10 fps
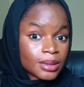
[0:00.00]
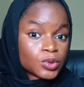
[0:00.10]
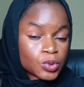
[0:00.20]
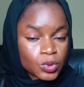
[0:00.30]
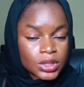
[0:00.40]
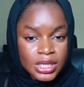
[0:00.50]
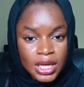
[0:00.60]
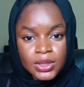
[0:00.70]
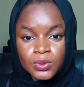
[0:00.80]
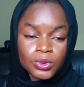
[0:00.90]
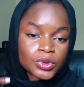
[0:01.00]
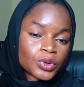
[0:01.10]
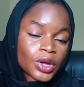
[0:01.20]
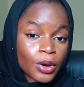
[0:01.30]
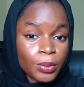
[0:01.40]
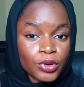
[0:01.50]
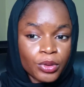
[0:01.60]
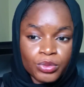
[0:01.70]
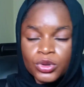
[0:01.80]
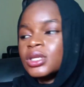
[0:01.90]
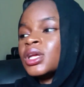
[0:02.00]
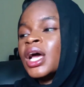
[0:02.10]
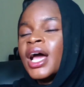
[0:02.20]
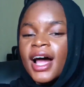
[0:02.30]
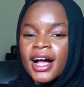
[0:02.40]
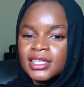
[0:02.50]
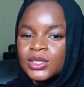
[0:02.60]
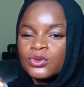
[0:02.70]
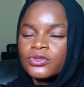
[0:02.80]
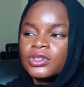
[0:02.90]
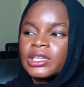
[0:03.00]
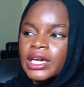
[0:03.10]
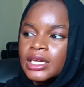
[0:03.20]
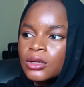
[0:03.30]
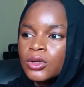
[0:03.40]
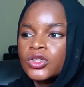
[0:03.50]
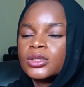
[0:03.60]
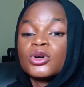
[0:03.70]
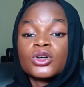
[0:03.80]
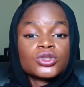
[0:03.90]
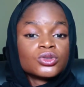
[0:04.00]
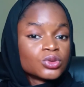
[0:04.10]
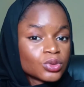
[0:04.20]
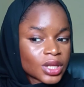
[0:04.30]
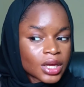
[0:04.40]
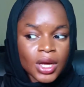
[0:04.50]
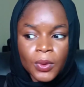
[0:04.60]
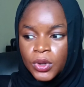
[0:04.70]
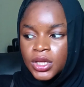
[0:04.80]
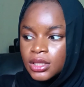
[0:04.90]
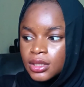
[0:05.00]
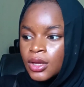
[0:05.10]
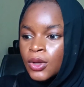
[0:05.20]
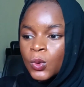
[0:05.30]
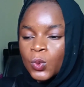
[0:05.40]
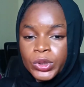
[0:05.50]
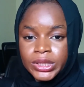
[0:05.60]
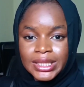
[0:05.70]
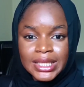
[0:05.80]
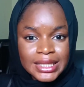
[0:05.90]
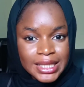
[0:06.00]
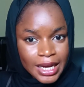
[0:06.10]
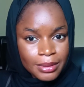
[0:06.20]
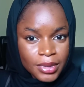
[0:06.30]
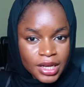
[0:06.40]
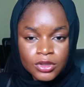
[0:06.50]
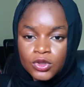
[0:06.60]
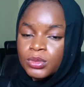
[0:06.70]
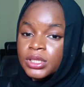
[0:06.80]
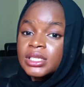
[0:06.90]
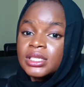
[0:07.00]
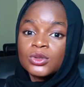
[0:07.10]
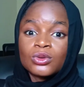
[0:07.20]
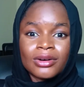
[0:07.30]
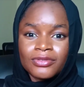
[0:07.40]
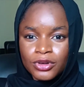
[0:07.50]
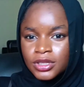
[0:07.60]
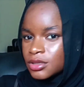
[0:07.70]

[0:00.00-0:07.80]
time to do a task, will also help your brain, and it won't feel like a loss because you know that you're working within a time, and it will be easy to avoid